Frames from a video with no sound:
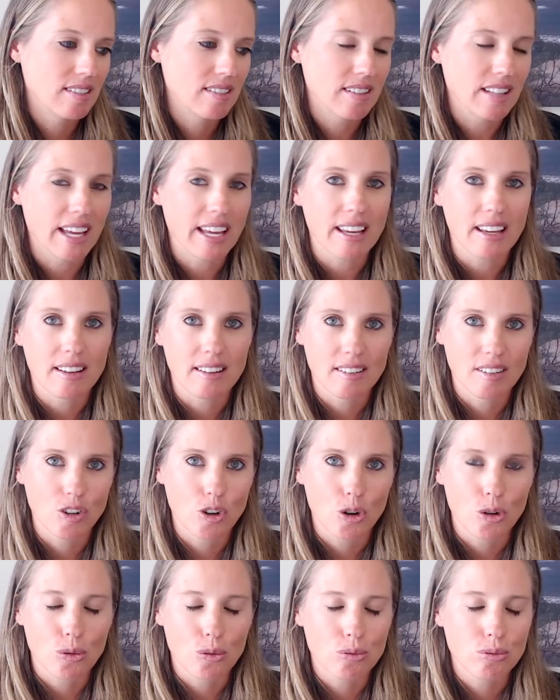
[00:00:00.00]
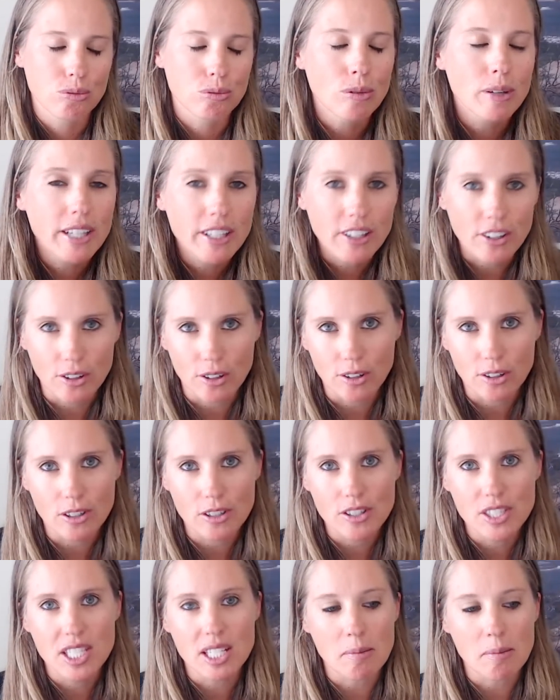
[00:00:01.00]
like, critical
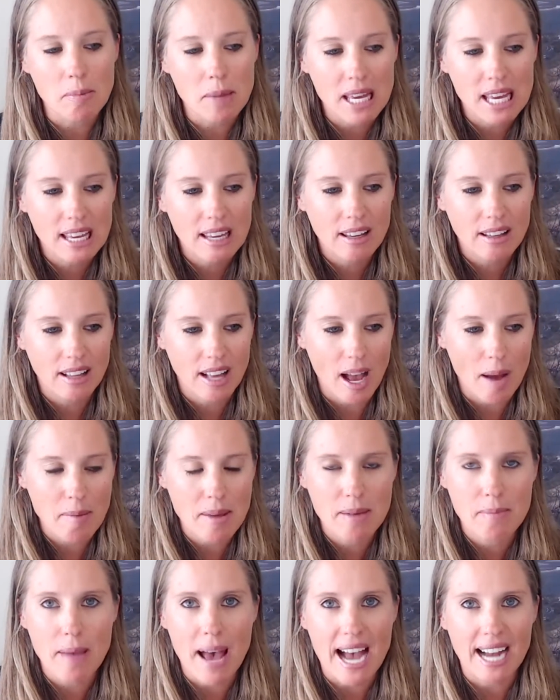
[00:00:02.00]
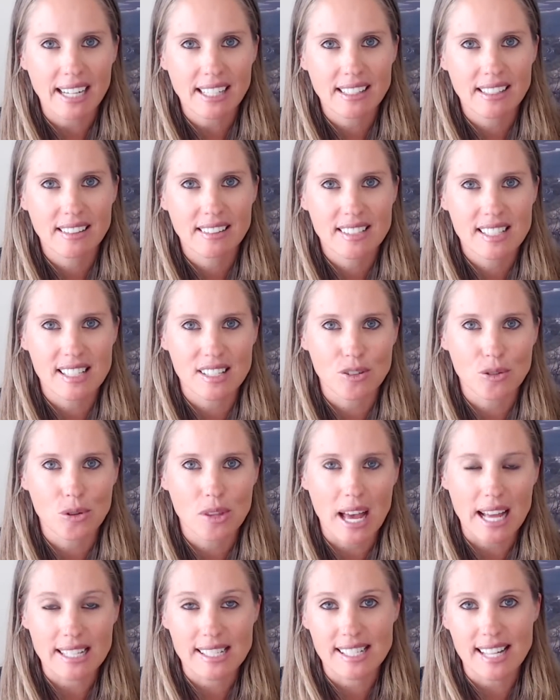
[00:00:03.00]
to me coming back to
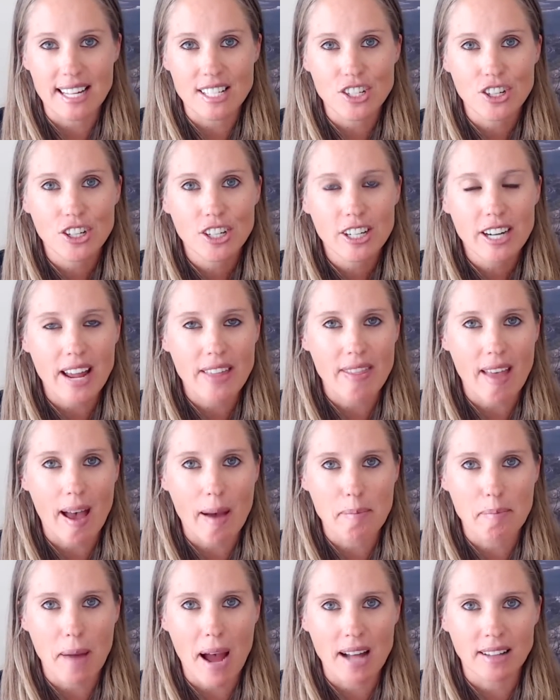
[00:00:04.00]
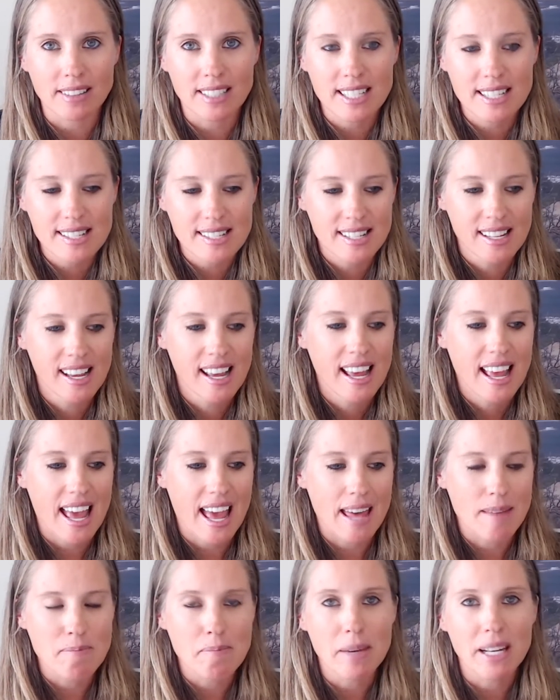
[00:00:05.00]
that center and that balance
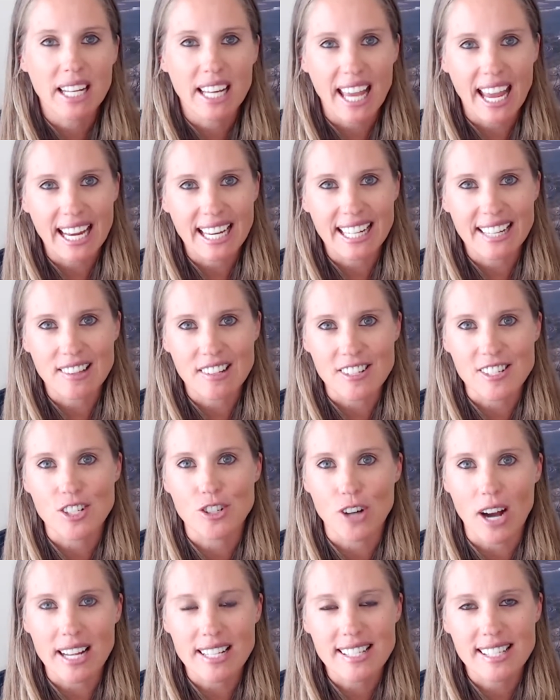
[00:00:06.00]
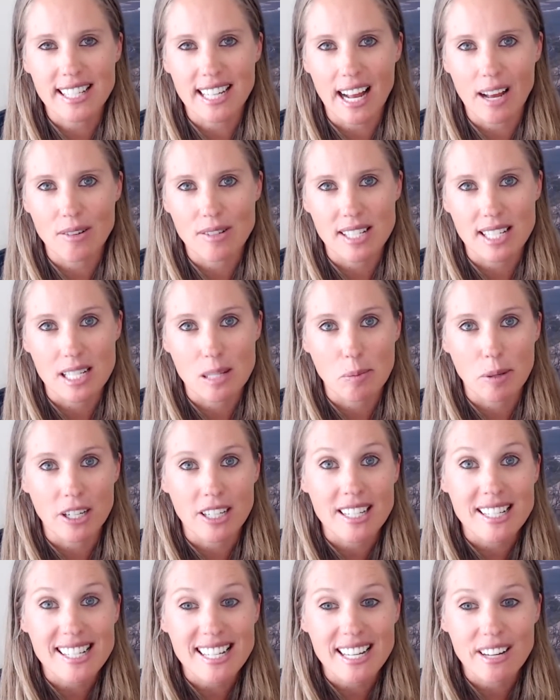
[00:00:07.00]
and mitigating the stress that I was
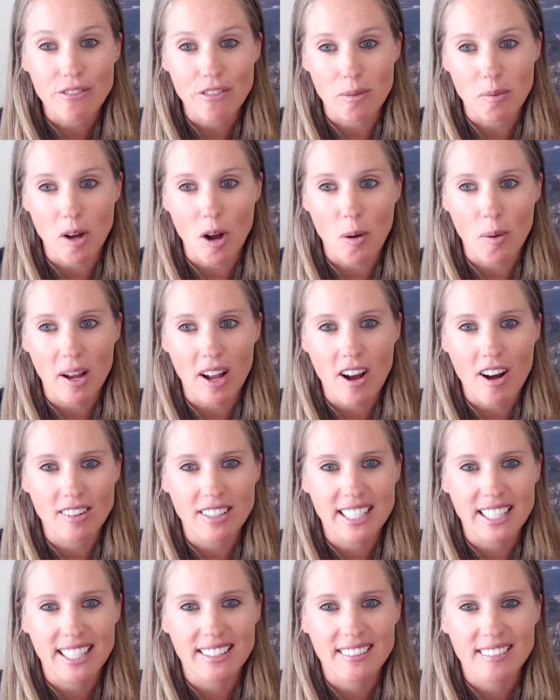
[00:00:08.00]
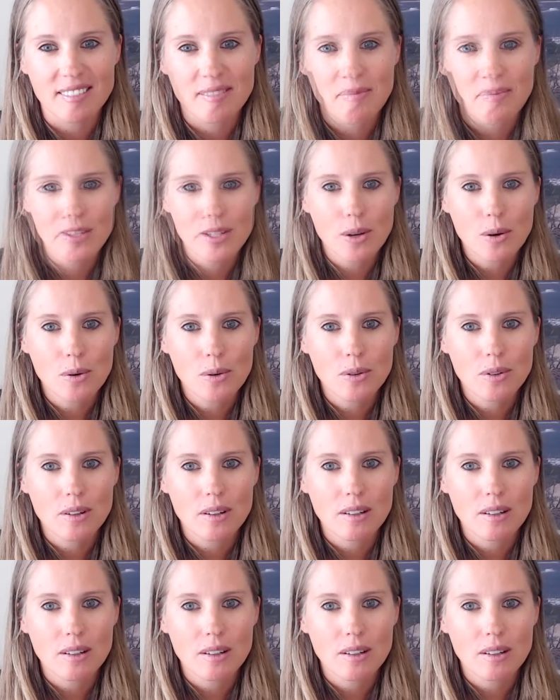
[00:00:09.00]
experiencing from going all in. So